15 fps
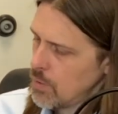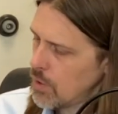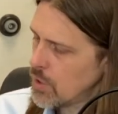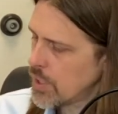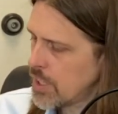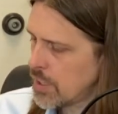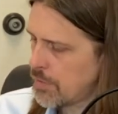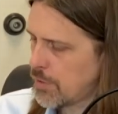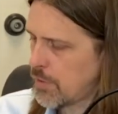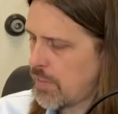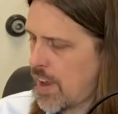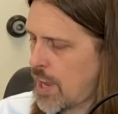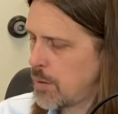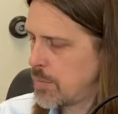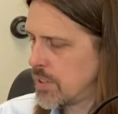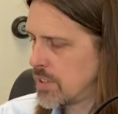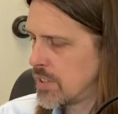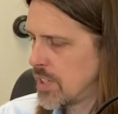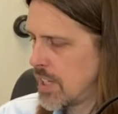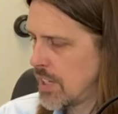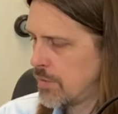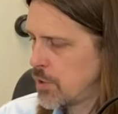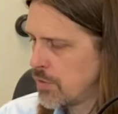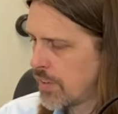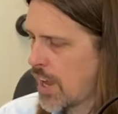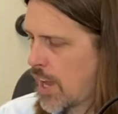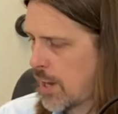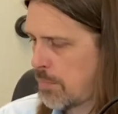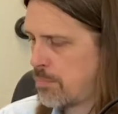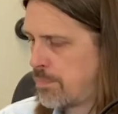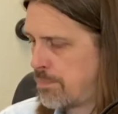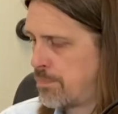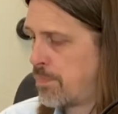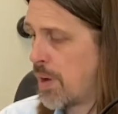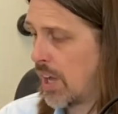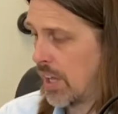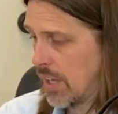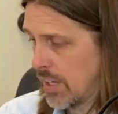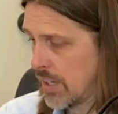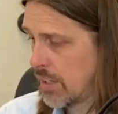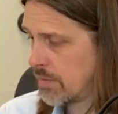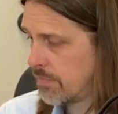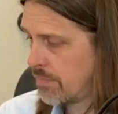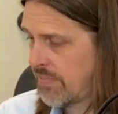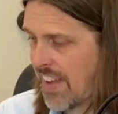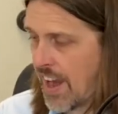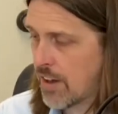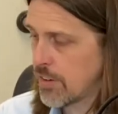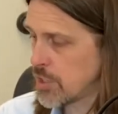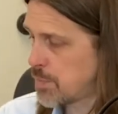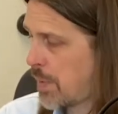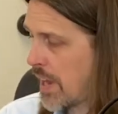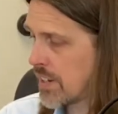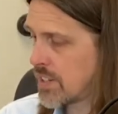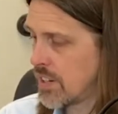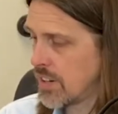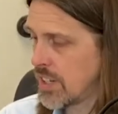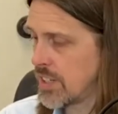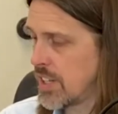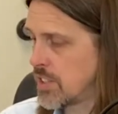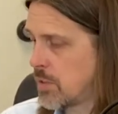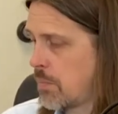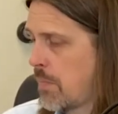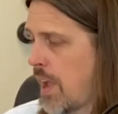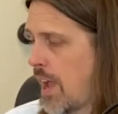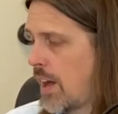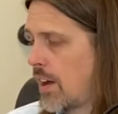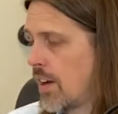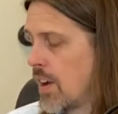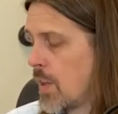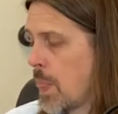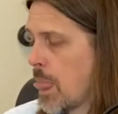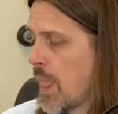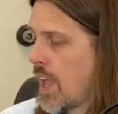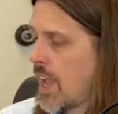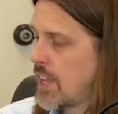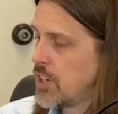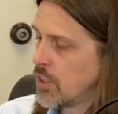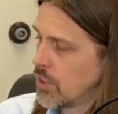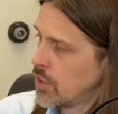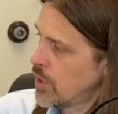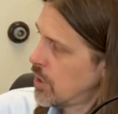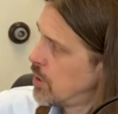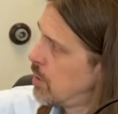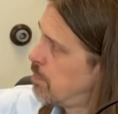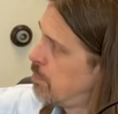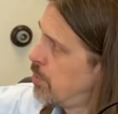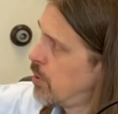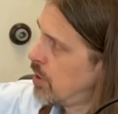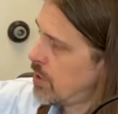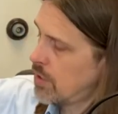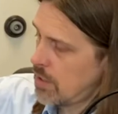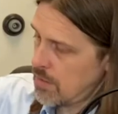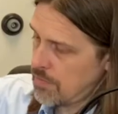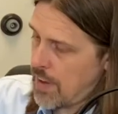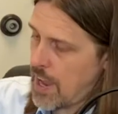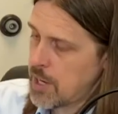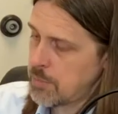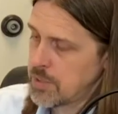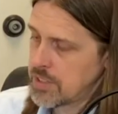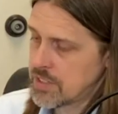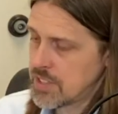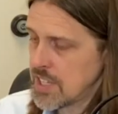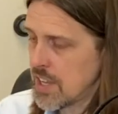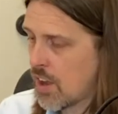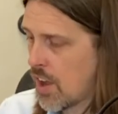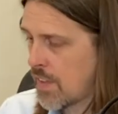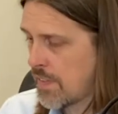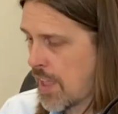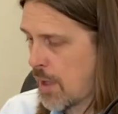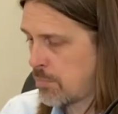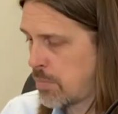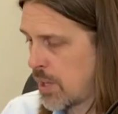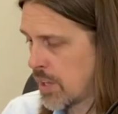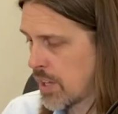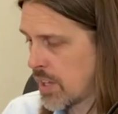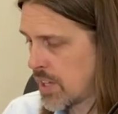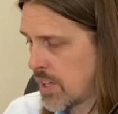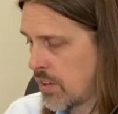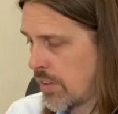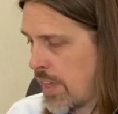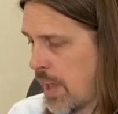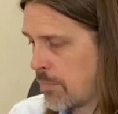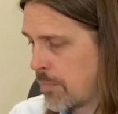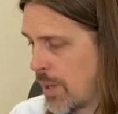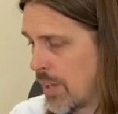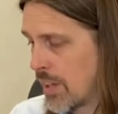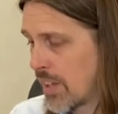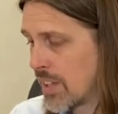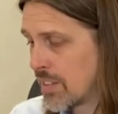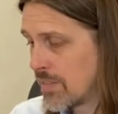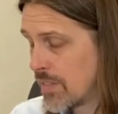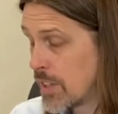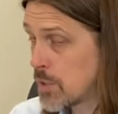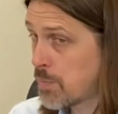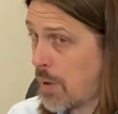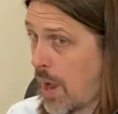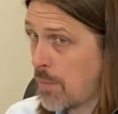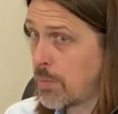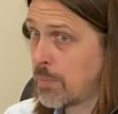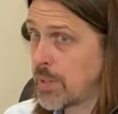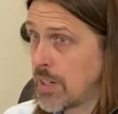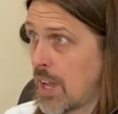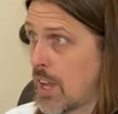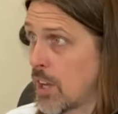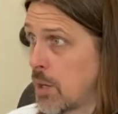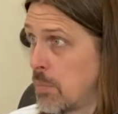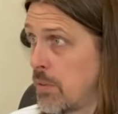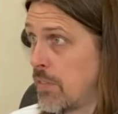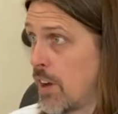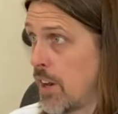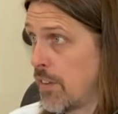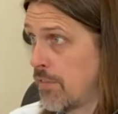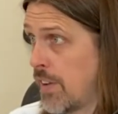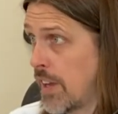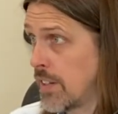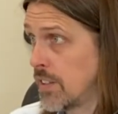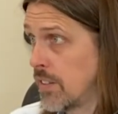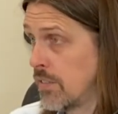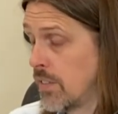looking for vitamin C, if you've got a bug, virus, bacteria, it doesn't matter, and you're looking to put vitamin C on that bug and kill that bug, it's probably not going to be very effective.